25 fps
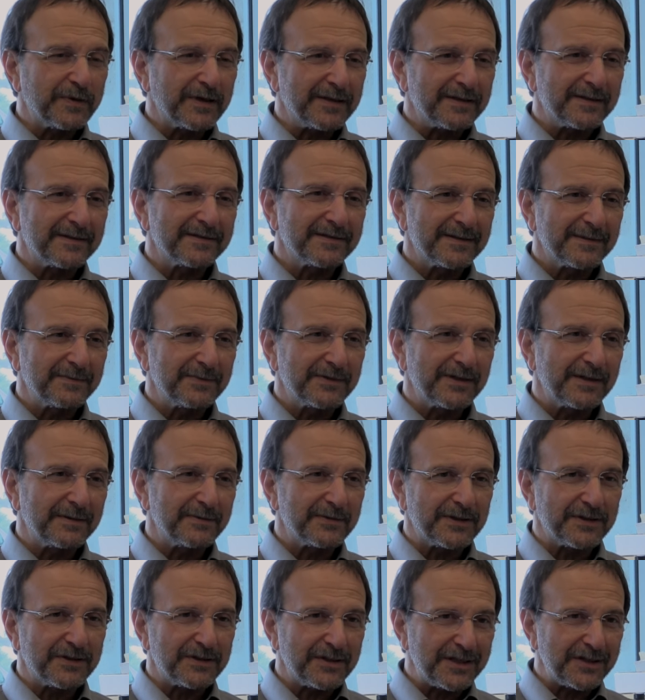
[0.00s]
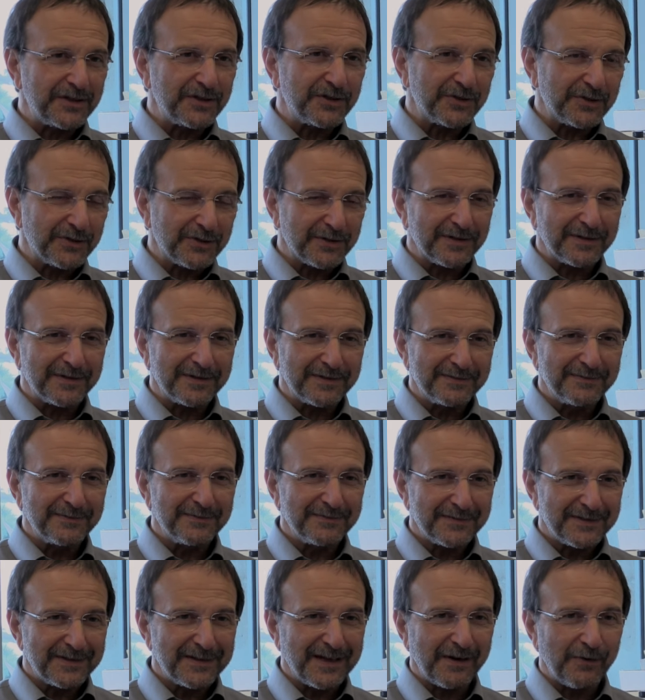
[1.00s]
but sometimes it's easier to
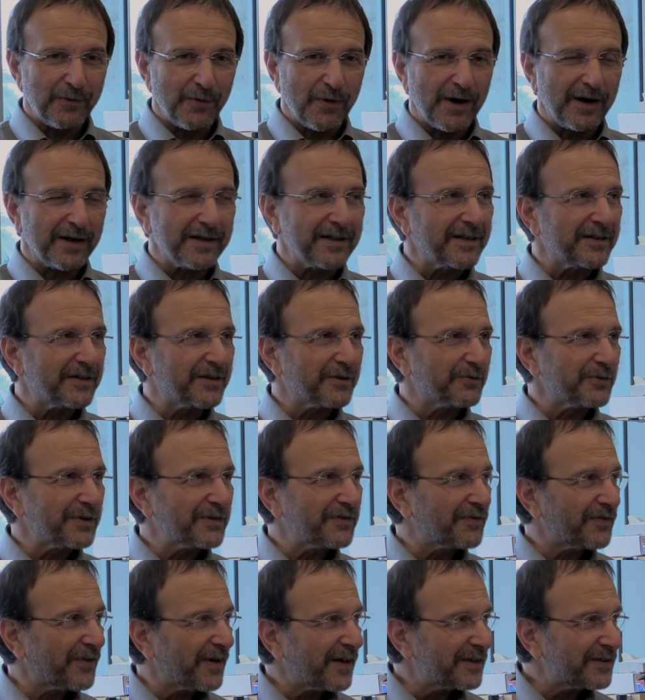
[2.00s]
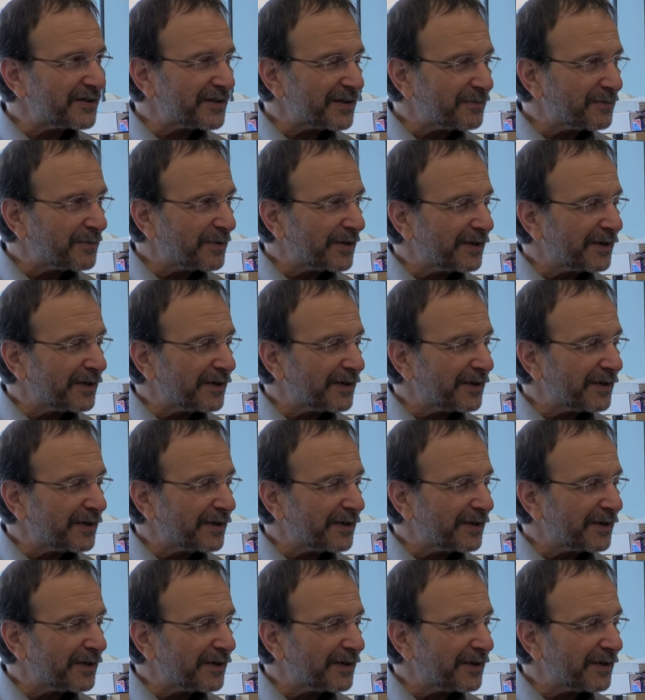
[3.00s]
say why than to rephrase it.